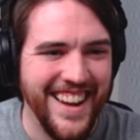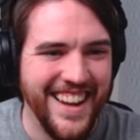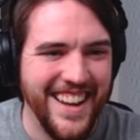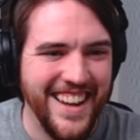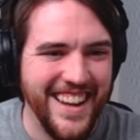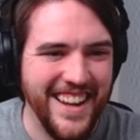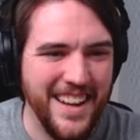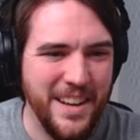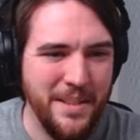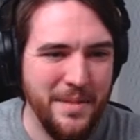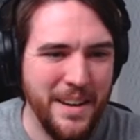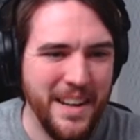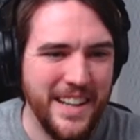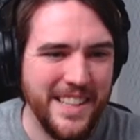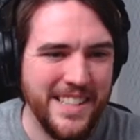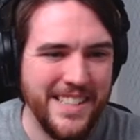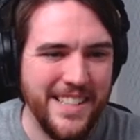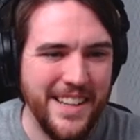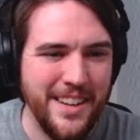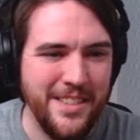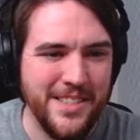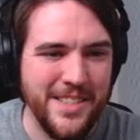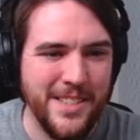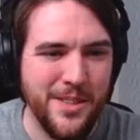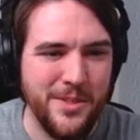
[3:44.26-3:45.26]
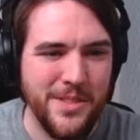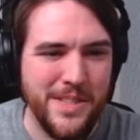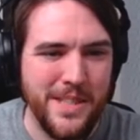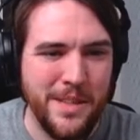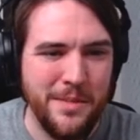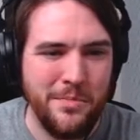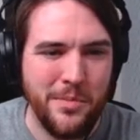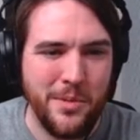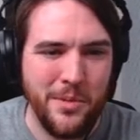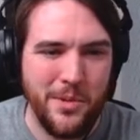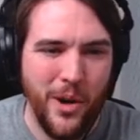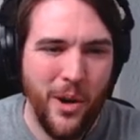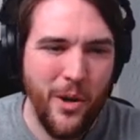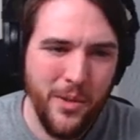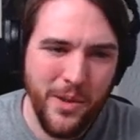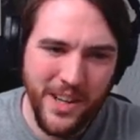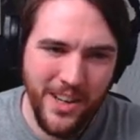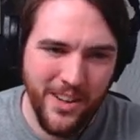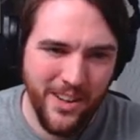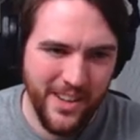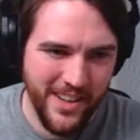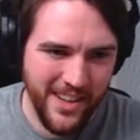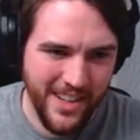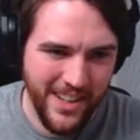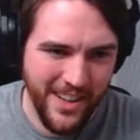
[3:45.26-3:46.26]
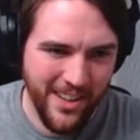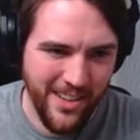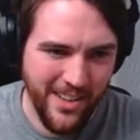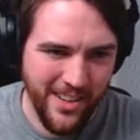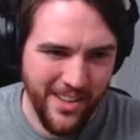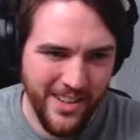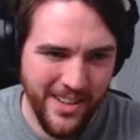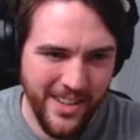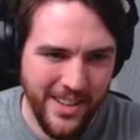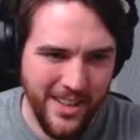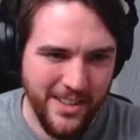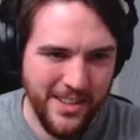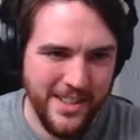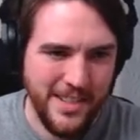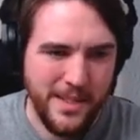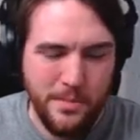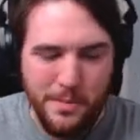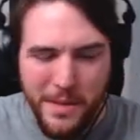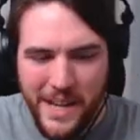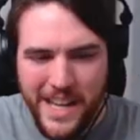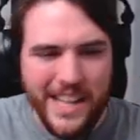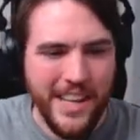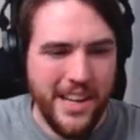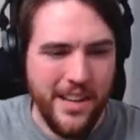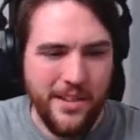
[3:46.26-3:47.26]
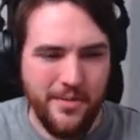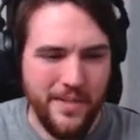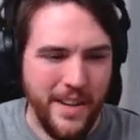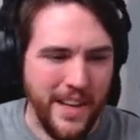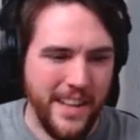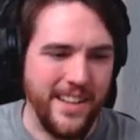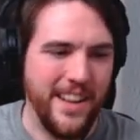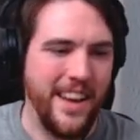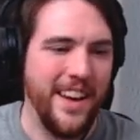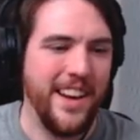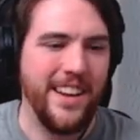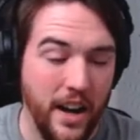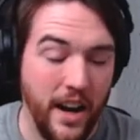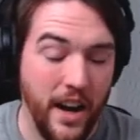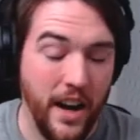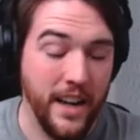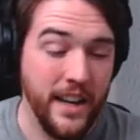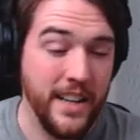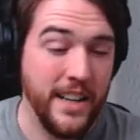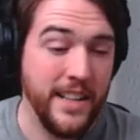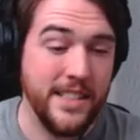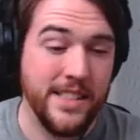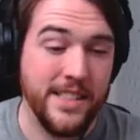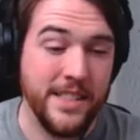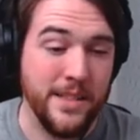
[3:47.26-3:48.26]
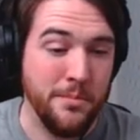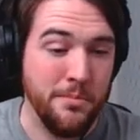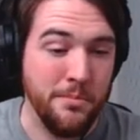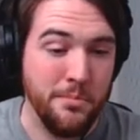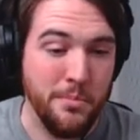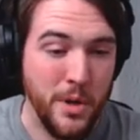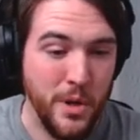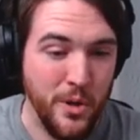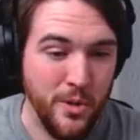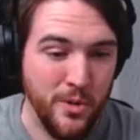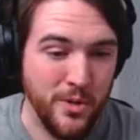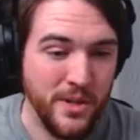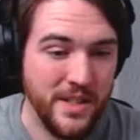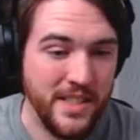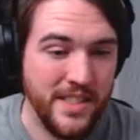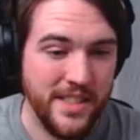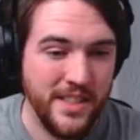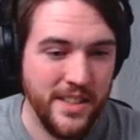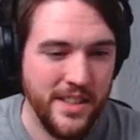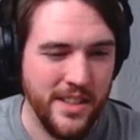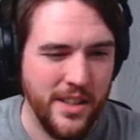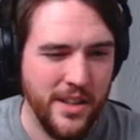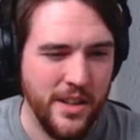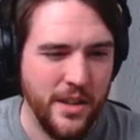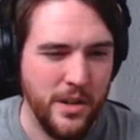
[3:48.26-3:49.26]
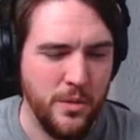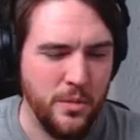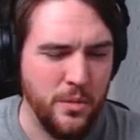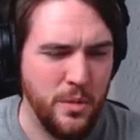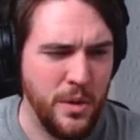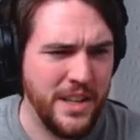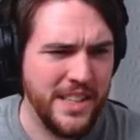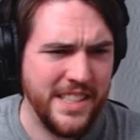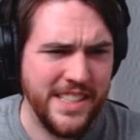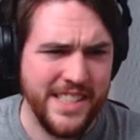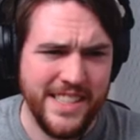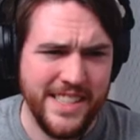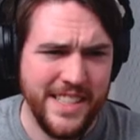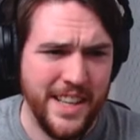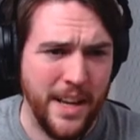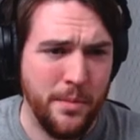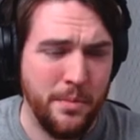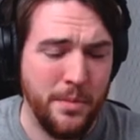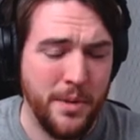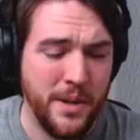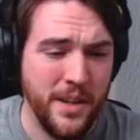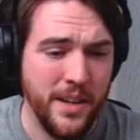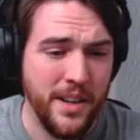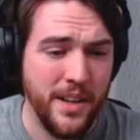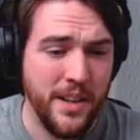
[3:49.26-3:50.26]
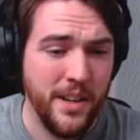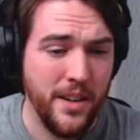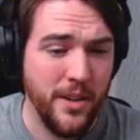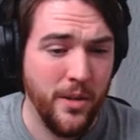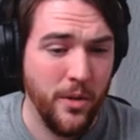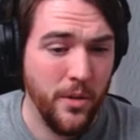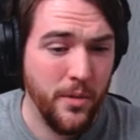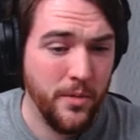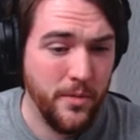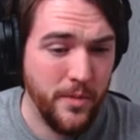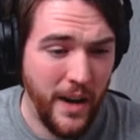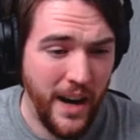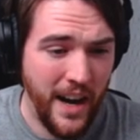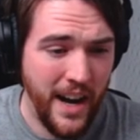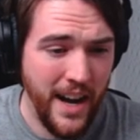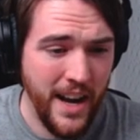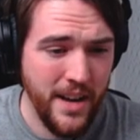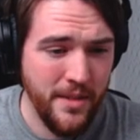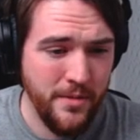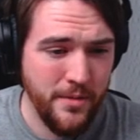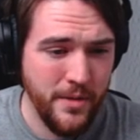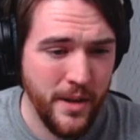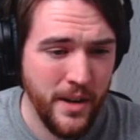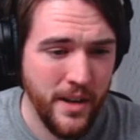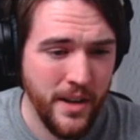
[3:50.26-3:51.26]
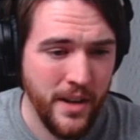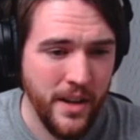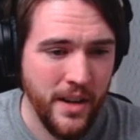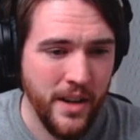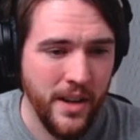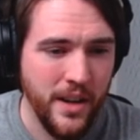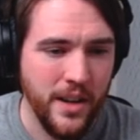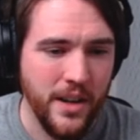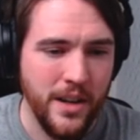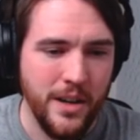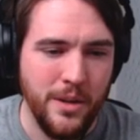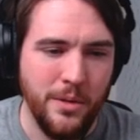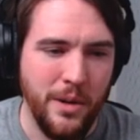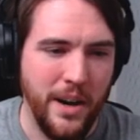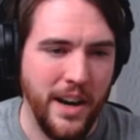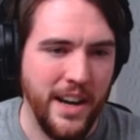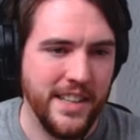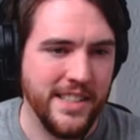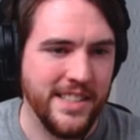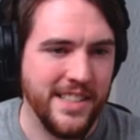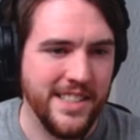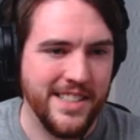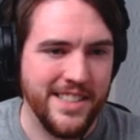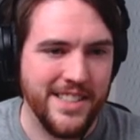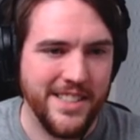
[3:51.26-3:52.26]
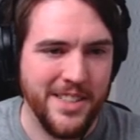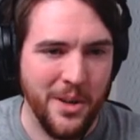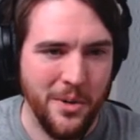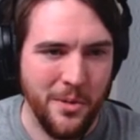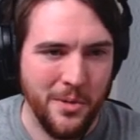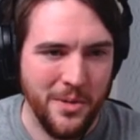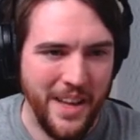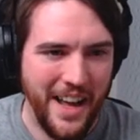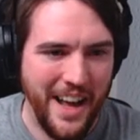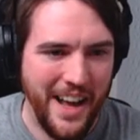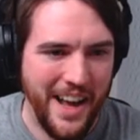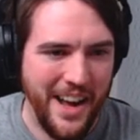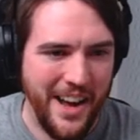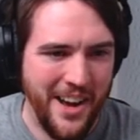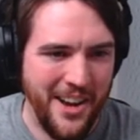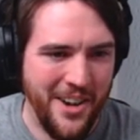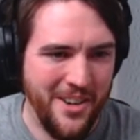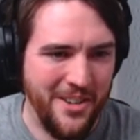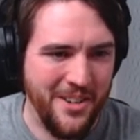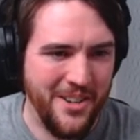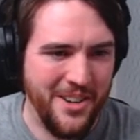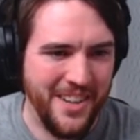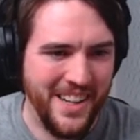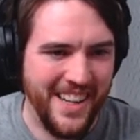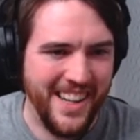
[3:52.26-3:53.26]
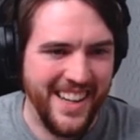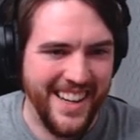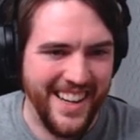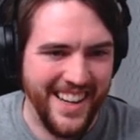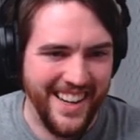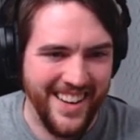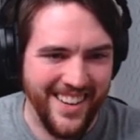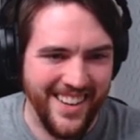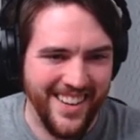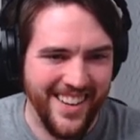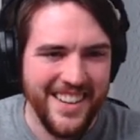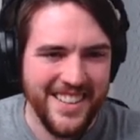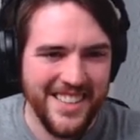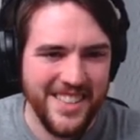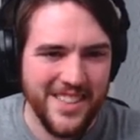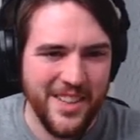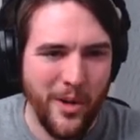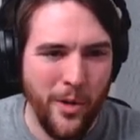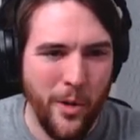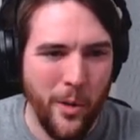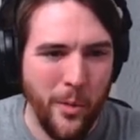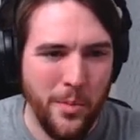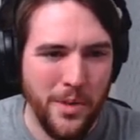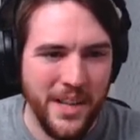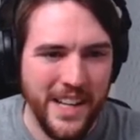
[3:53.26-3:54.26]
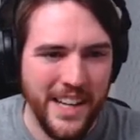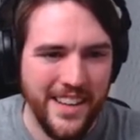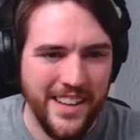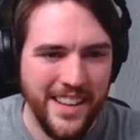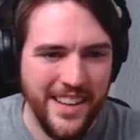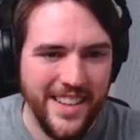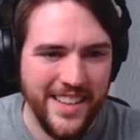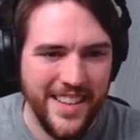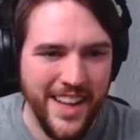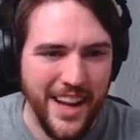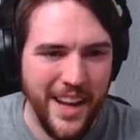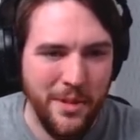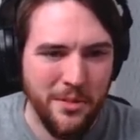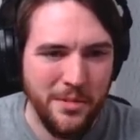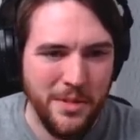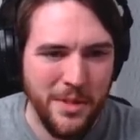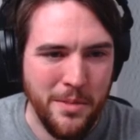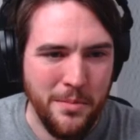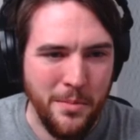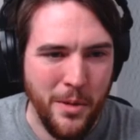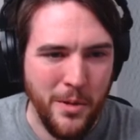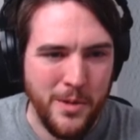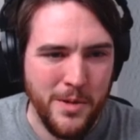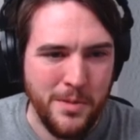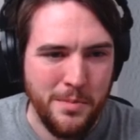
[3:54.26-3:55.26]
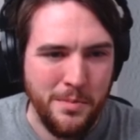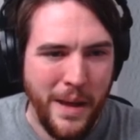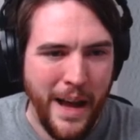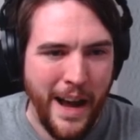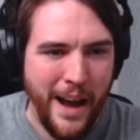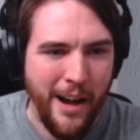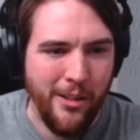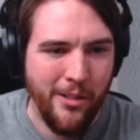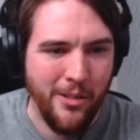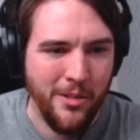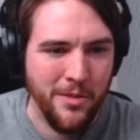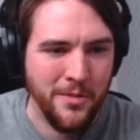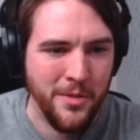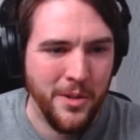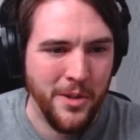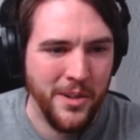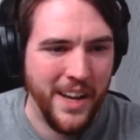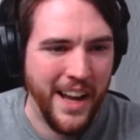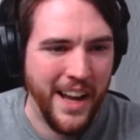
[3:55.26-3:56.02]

You make it sound so simple. Oh, you're a speedy fella. I need some booze. One sip, or five? Why is it so loud here? Just opening the day with the most powerful